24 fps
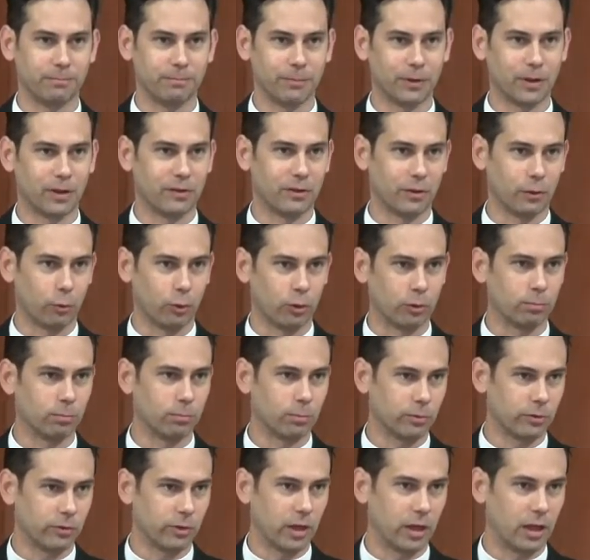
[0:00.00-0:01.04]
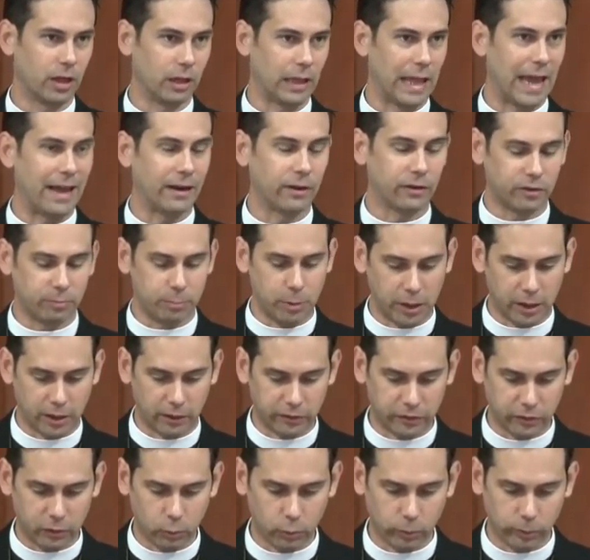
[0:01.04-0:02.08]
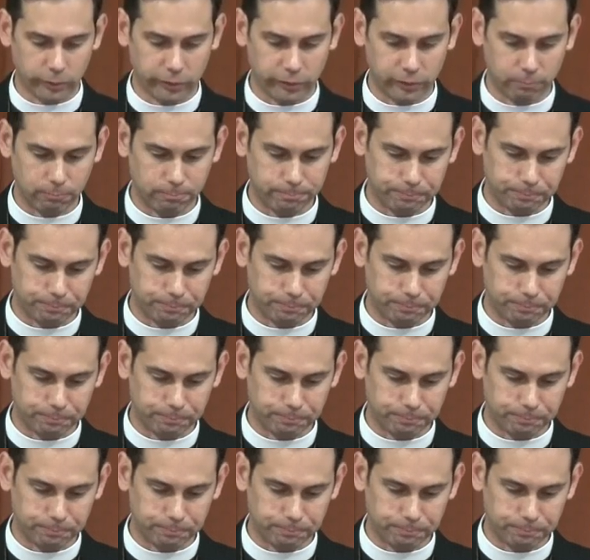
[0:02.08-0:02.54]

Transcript: because there were uh, Latin-speaking schools.